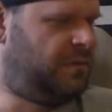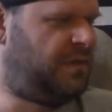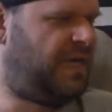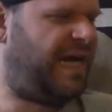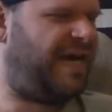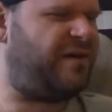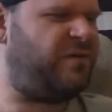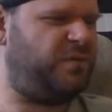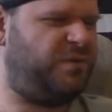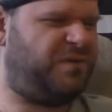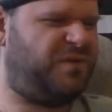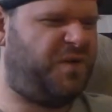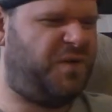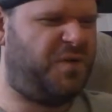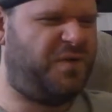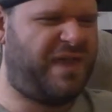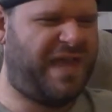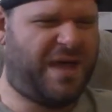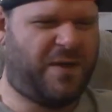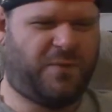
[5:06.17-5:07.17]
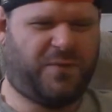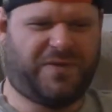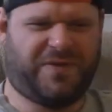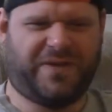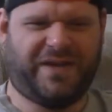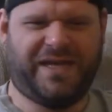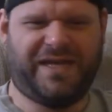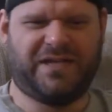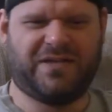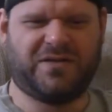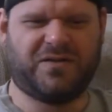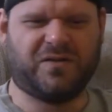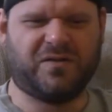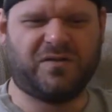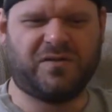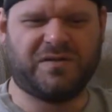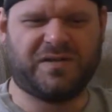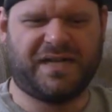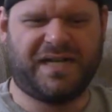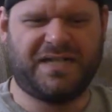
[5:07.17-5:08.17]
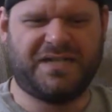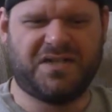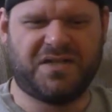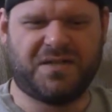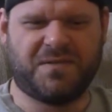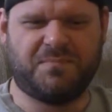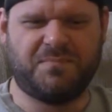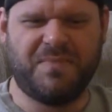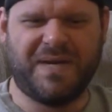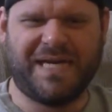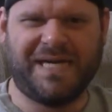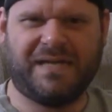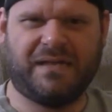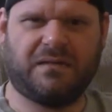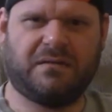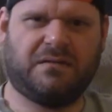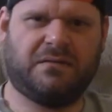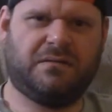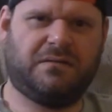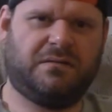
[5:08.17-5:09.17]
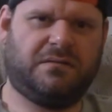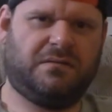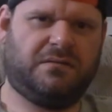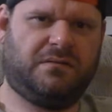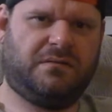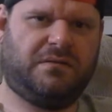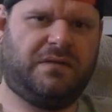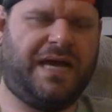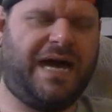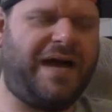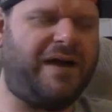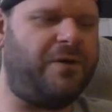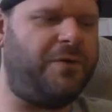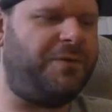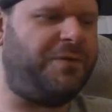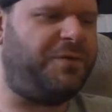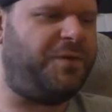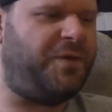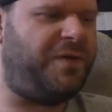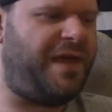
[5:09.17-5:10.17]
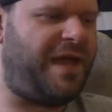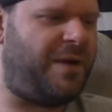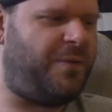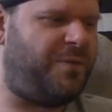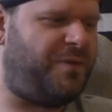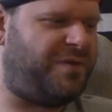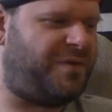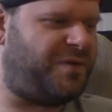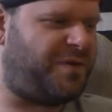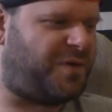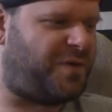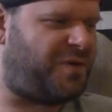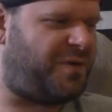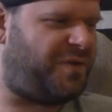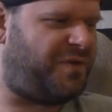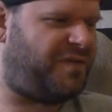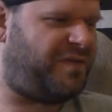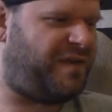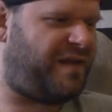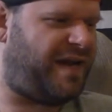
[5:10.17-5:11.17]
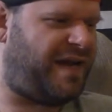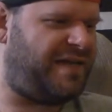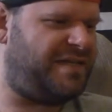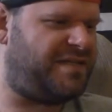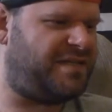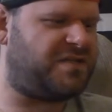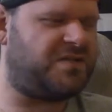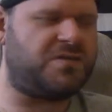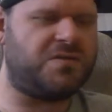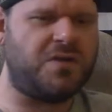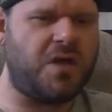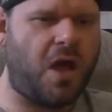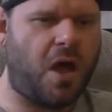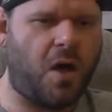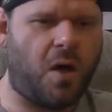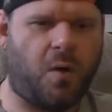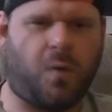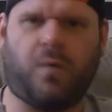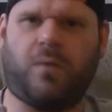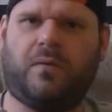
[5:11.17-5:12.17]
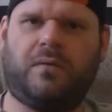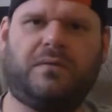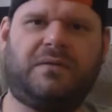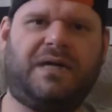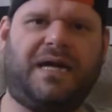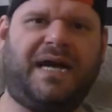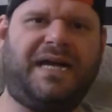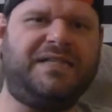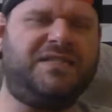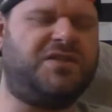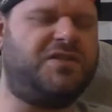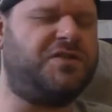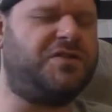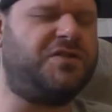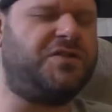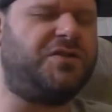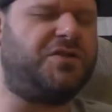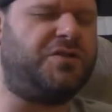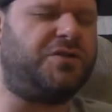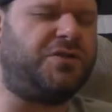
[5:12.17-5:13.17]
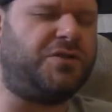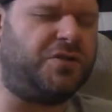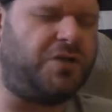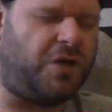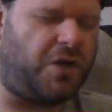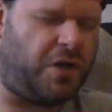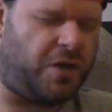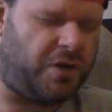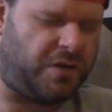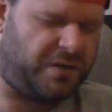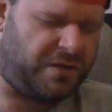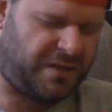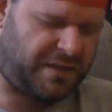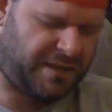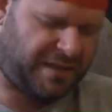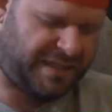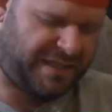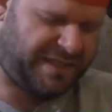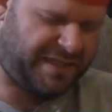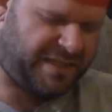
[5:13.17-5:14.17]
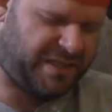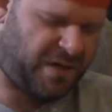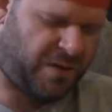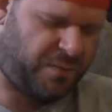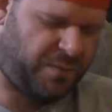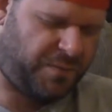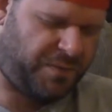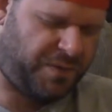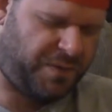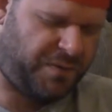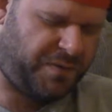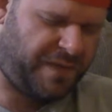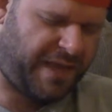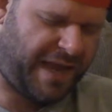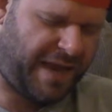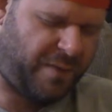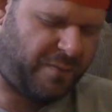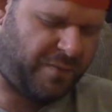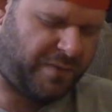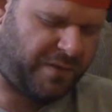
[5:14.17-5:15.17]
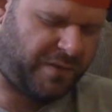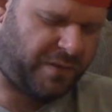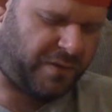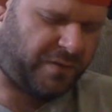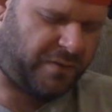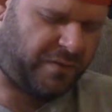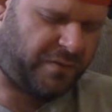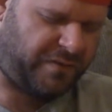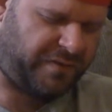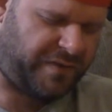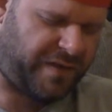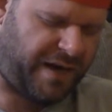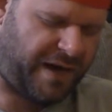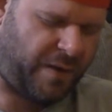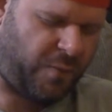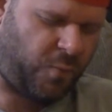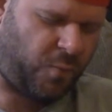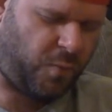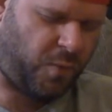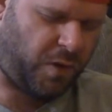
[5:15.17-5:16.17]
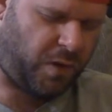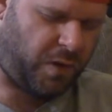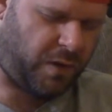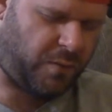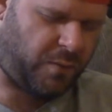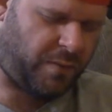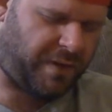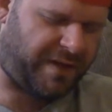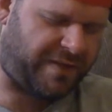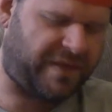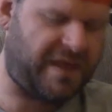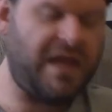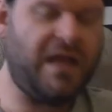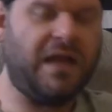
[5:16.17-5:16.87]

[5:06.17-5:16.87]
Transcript: I don't do that with like girls I just meet. I don't do that with girls that I just know. I certainly don't do that with girls that I work with.